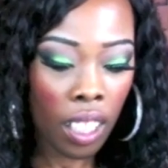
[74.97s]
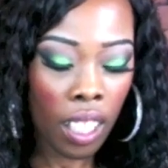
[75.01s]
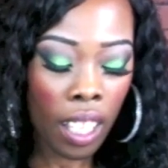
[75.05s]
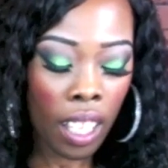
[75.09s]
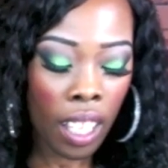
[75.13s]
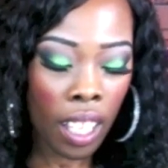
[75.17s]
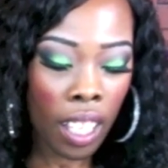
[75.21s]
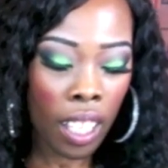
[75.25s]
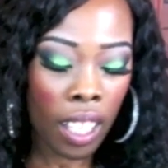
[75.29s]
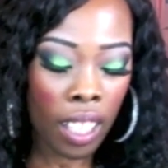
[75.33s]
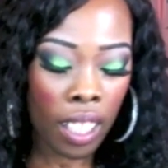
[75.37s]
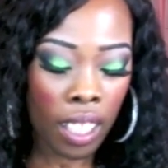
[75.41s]

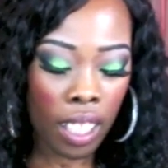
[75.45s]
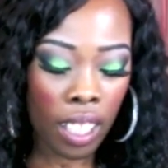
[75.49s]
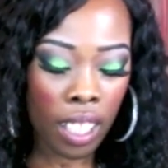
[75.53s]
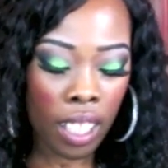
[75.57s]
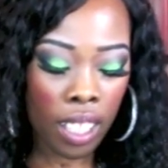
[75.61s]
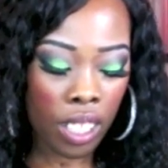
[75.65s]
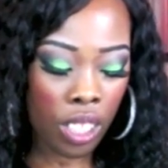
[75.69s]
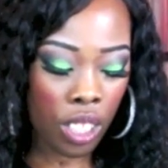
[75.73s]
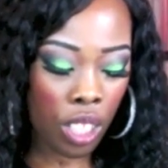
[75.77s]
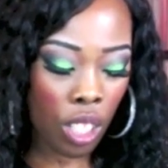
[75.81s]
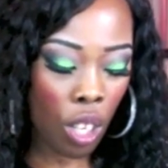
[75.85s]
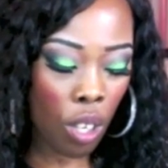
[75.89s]
And
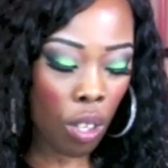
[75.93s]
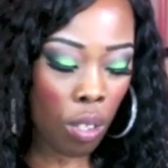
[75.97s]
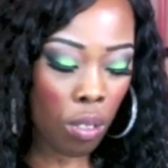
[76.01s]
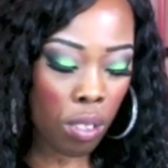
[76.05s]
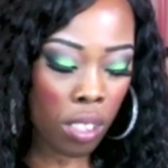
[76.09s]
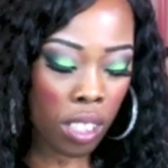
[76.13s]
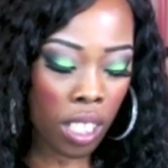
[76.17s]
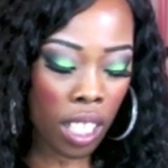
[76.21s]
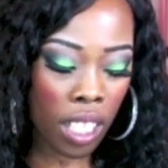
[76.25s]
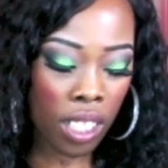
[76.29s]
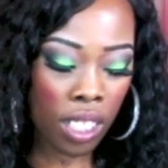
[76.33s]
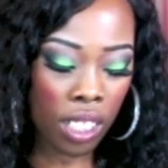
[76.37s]
it
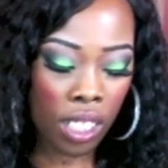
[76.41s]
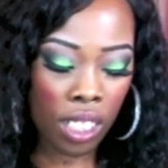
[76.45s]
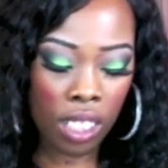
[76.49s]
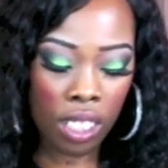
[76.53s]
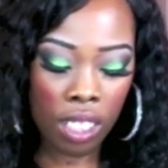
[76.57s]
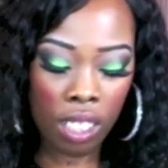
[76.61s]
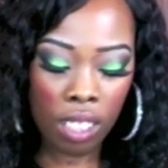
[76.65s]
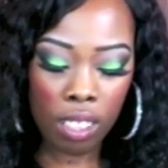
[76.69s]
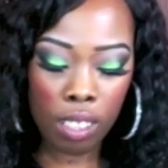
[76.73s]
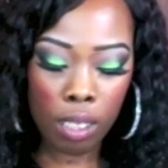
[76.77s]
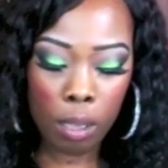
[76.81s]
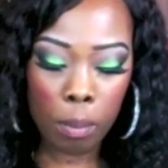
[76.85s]
shows that she
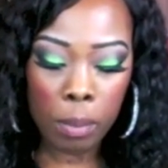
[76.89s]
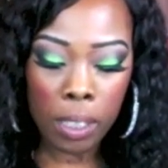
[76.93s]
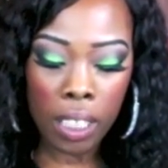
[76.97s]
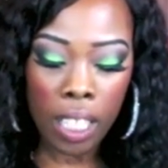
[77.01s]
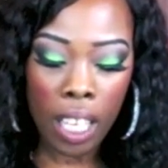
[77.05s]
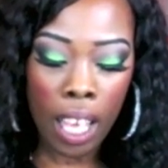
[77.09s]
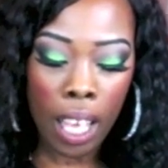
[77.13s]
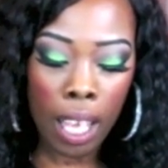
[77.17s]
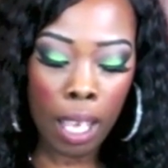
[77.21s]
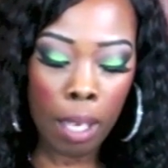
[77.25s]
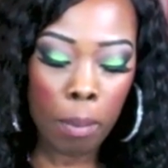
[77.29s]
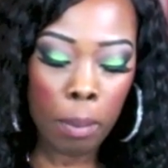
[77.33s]
took some
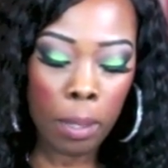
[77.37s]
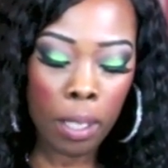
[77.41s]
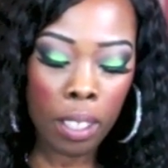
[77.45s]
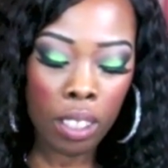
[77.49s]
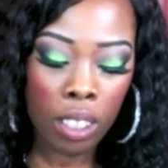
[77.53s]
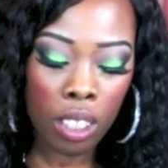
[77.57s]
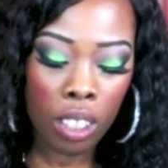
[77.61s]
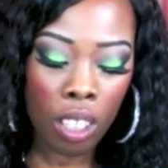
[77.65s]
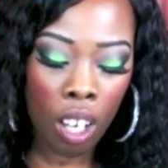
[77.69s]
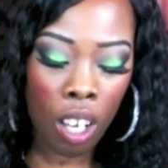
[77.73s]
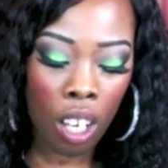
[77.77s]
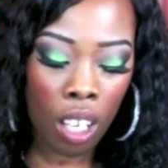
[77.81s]
time
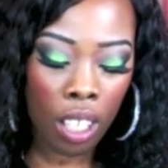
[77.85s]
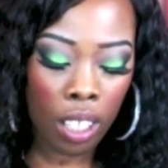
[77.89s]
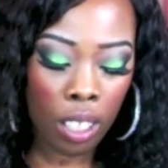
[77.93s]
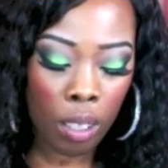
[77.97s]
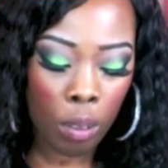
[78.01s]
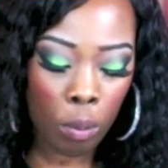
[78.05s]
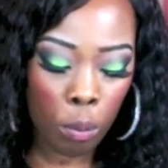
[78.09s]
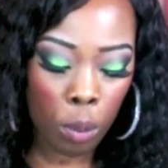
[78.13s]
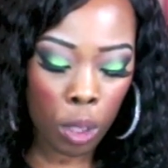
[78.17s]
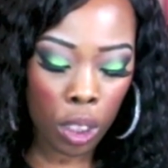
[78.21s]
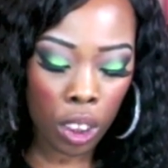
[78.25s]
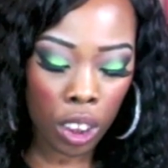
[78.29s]
and thought
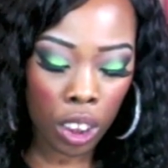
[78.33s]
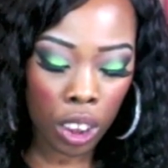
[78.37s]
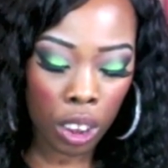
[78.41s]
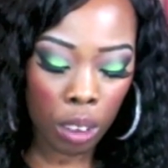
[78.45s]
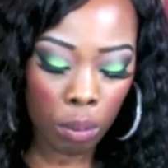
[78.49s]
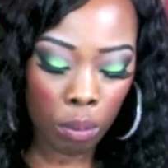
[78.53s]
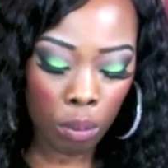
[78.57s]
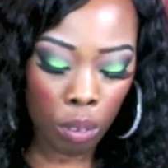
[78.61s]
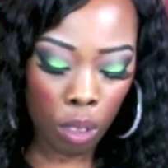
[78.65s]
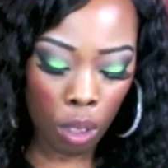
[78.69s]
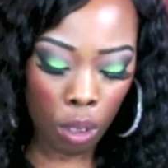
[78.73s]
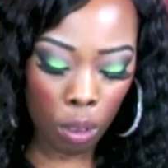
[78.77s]
in what
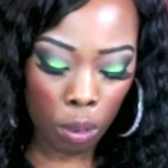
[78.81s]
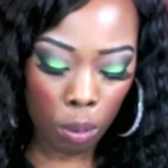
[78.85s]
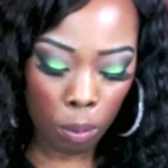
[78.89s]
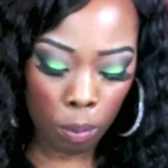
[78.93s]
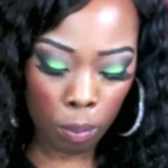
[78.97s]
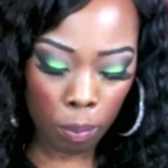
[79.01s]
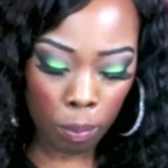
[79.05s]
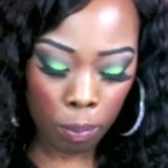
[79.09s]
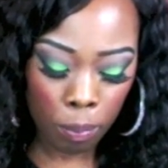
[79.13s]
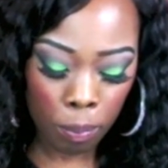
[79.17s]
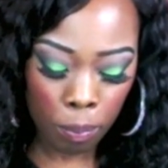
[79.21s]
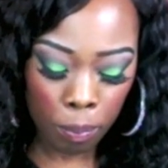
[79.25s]
she wrote.
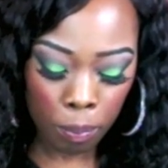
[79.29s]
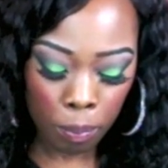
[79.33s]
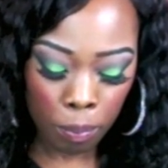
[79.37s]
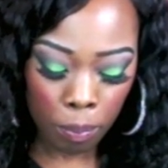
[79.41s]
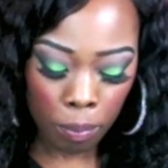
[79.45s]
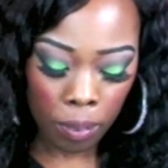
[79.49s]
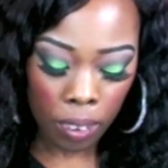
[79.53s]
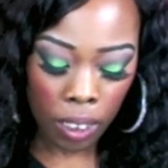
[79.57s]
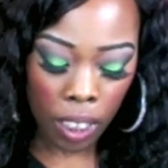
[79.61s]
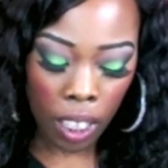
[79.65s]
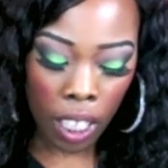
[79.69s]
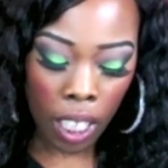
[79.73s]

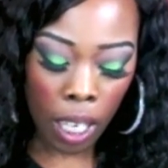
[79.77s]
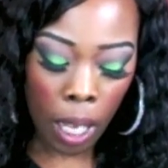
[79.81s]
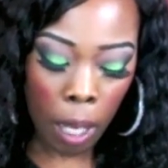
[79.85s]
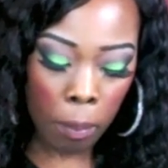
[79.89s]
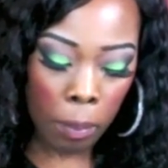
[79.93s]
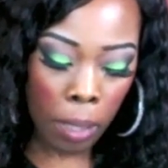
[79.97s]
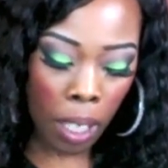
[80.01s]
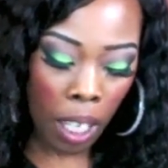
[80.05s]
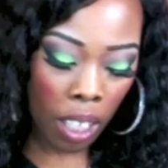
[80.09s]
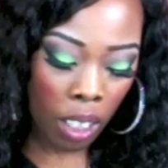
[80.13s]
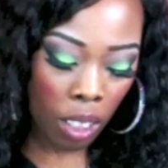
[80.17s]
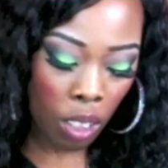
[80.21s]
And
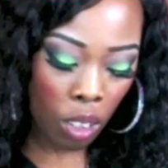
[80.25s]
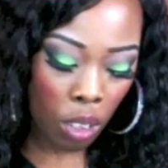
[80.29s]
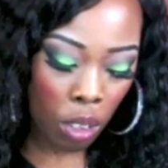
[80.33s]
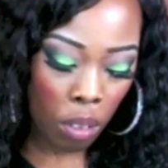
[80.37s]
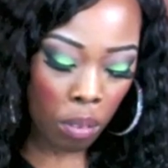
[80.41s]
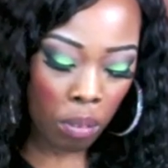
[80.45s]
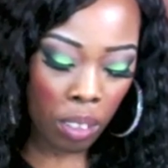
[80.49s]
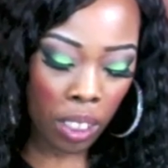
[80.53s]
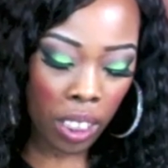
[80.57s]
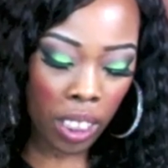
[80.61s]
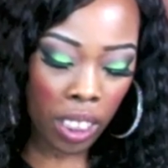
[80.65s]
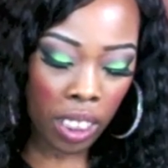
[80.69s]
I'm not going
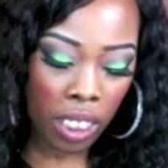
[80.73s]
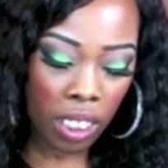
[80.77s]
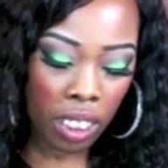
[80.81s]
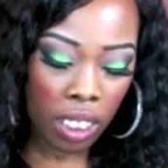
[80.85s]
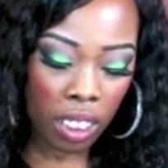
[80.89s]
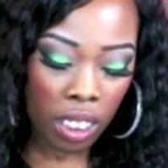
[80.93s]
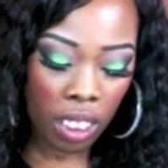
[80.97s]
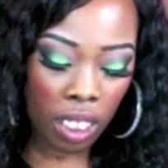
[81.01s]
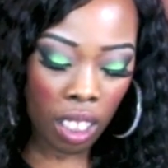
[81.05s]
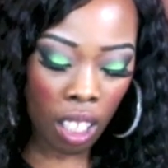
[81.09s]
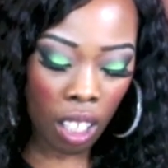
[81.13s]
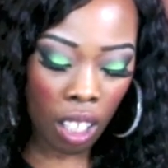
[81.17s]
to read it
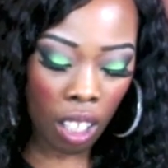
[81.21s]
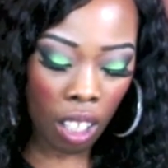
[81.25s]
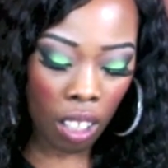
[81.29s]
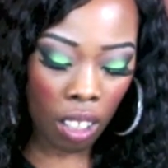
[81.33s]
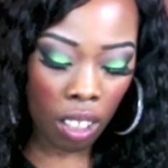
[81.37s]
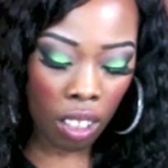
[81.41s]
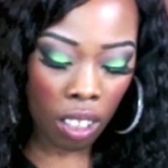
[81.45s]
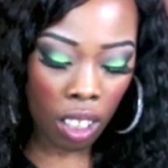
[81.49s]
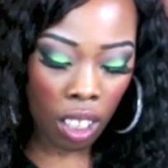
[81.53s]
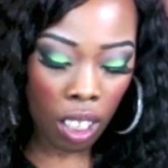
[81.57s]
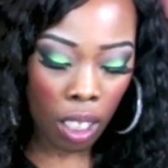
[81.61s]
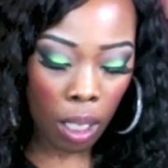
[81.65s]
to
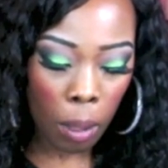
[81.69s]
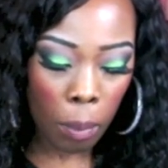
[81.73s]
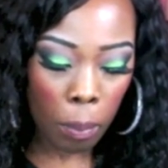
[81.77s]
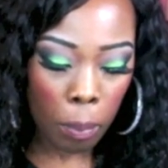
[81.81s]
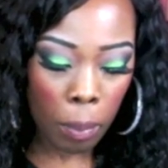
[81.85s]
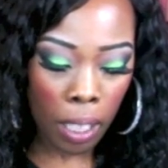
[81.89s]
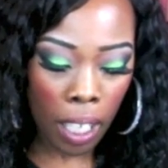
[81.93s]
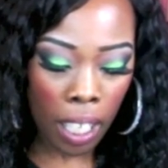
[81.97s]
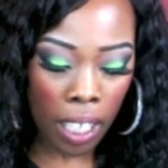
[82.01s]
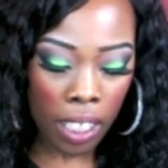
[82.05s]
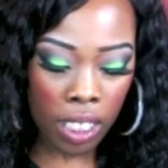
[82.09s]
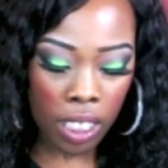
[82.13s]
y'all,
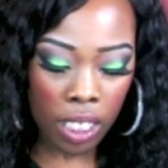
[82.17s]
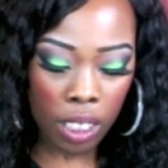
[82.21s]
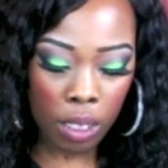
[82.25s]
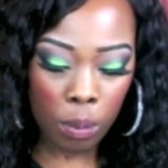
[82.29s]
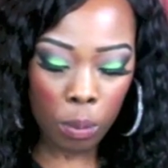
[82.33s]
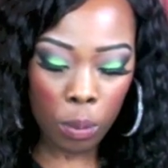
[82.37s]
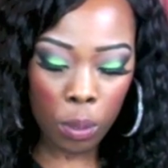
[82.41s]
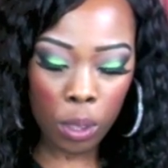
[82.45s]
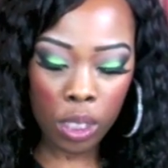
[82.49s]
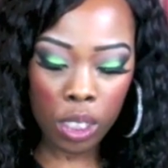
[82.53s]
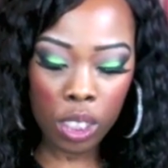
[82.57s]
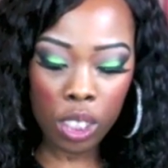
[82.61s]
but I
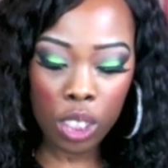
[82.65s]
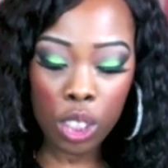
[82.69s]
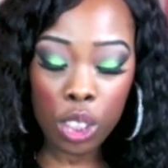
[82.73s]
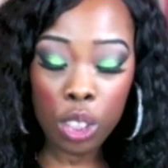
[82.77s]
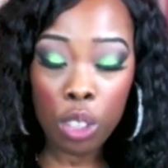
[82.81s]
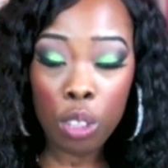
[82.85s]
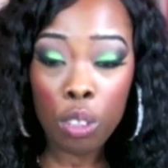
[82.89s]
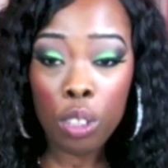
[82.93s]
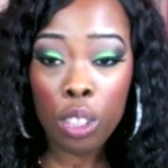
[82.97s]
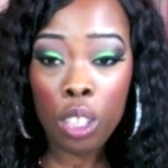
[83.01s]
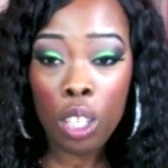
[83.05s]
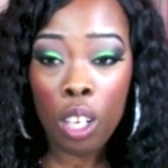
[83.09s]
just want to
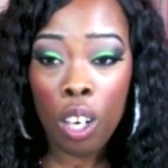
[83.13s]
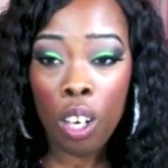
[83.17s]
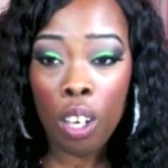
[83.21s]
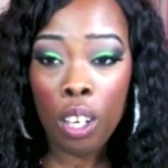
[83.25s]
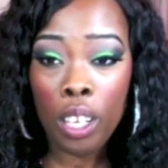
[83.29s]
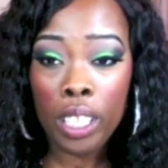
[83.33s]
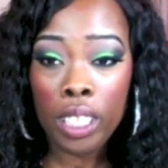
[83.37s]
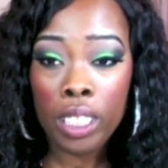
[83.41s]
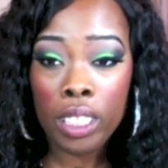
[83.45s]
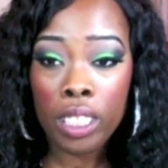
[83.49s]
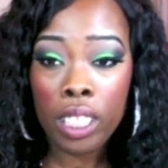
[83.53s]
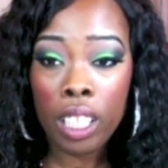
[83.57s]
show
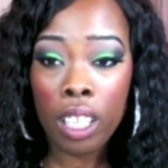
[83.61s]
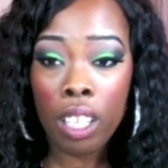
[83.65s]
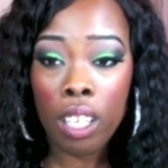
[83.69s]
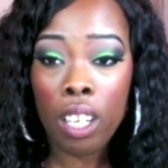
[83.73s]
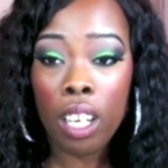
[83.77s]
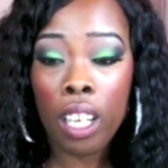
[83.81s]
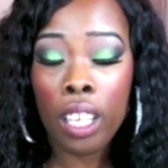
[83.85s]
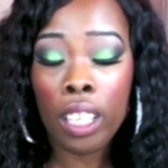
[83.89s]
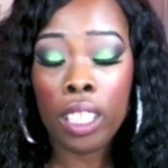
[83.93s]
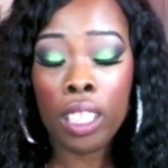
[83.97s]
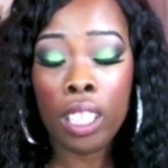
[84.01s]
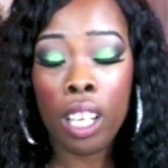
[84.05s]
y'all and
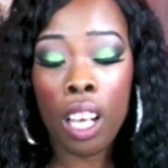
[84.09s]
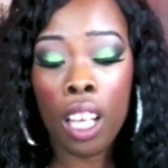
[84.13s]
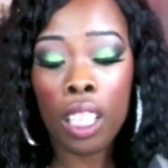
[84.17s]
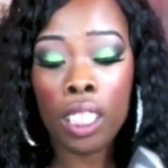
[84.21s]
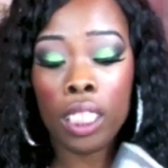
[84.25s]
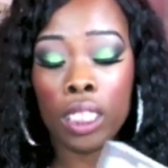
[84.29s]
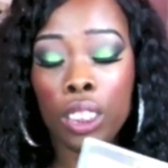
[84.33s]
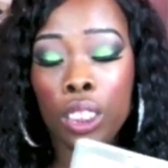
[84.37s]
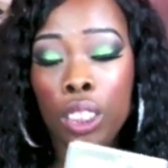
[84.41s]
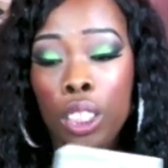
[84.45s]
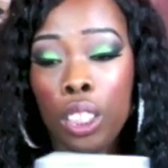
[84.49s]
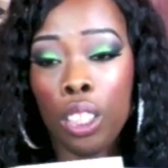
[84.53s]
tell,
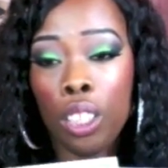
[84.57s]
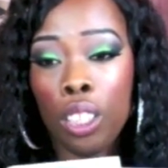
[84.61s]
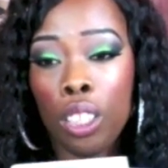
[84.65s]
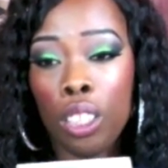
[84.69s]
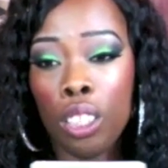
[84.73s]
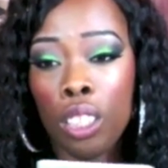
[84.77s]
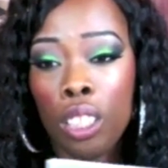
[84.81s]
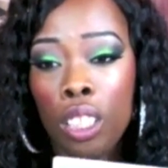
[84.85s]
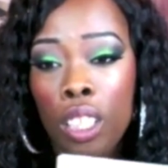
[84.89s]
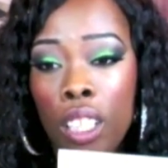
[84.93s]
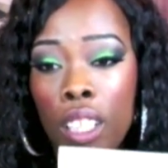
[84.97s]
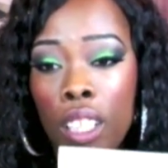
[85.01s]
acknowledge her